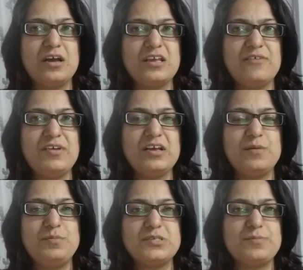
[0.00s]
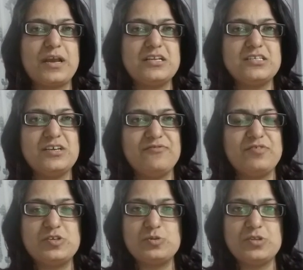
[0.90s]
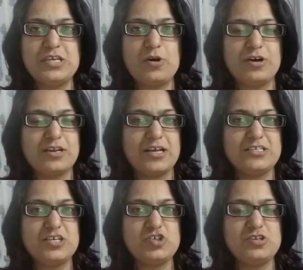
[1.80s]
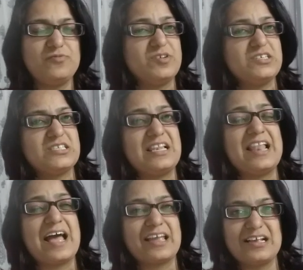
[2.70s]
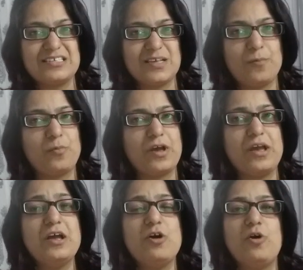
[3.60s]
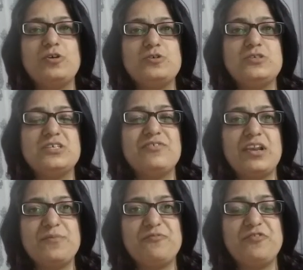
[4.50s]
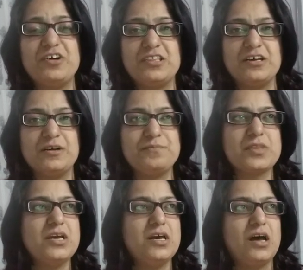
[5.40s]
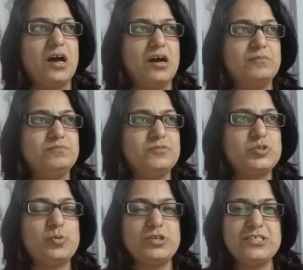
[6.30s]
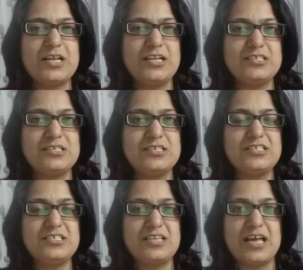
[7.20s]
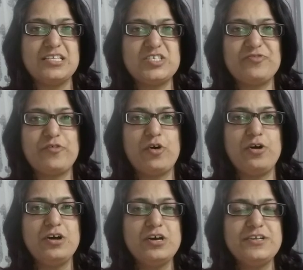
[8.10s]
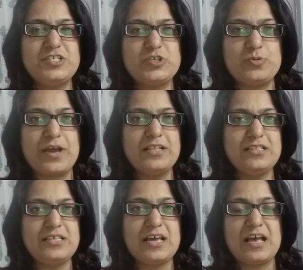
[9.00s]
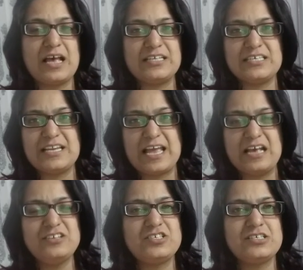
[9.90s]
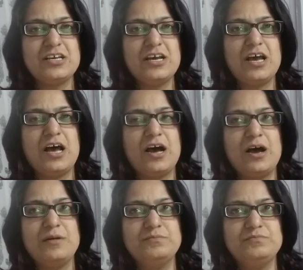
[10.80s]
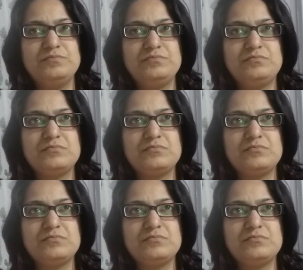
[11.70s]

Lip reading: giving a perspective to the organization if it is lacking somewhere or to develop further. SWOT analysis stands for strength as in S, W